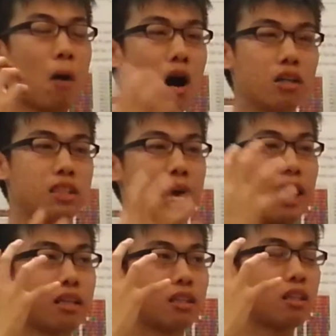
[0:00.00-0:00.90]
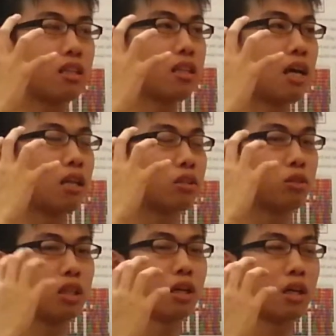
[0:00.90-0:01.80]
parts that
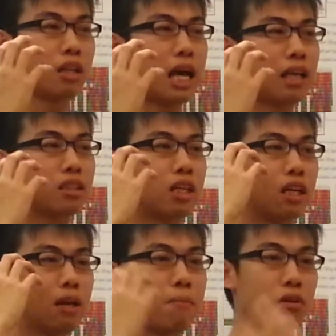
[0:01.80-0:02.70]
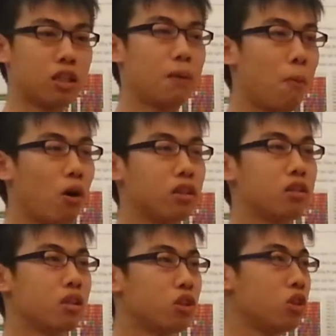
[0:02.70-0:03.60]
the immunity point
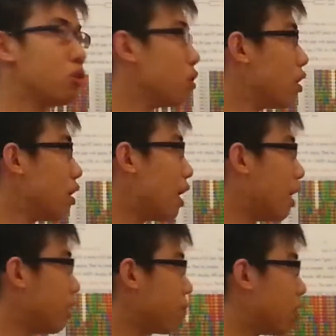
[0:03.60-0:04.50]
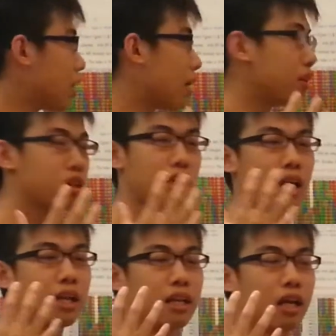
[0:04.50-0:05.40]
do, and it can you
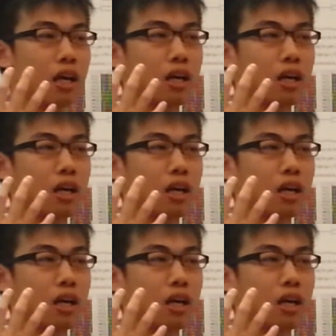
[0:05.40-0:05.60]
can